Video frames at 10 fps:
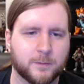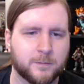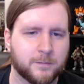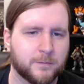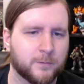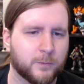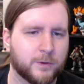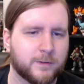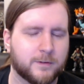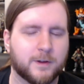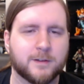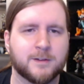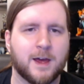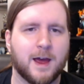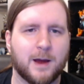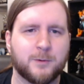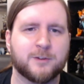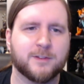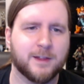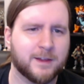Hmm. Was because I
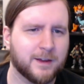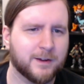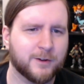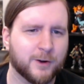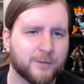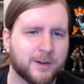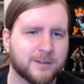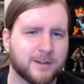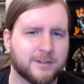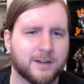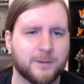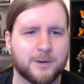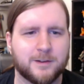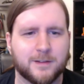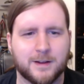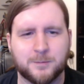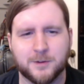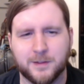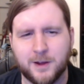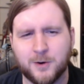was thinking Gandharva because they said he went to the
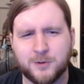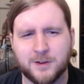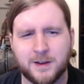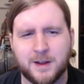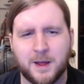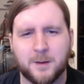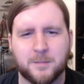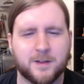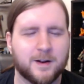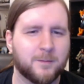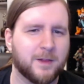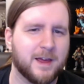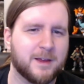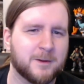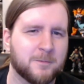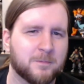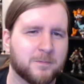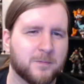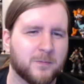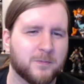depths of the ocean, but then I'm like,
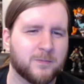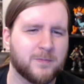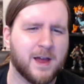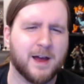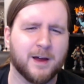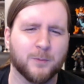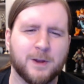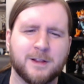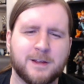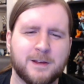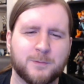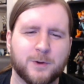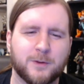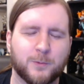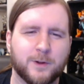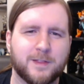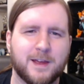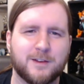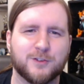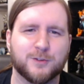Nah, really? W- would
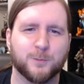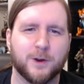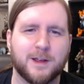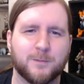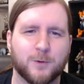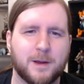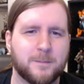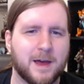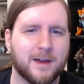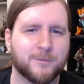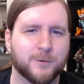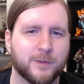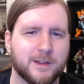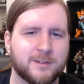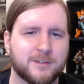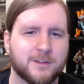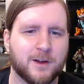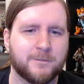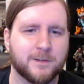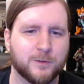they just bring him right back for this
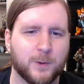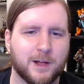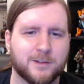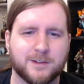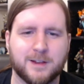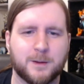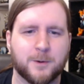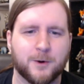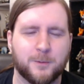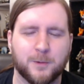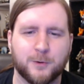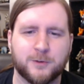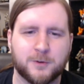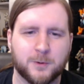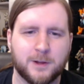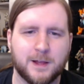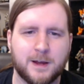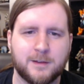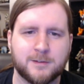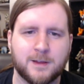stuff as well to take part in both
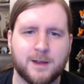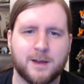storylines?